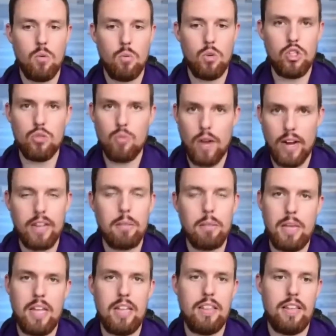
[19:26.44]
would you
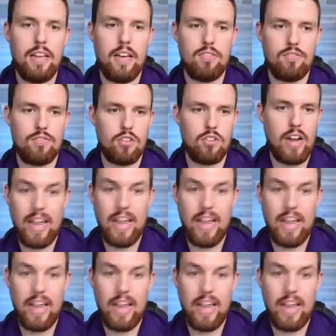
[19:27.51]
recommend that for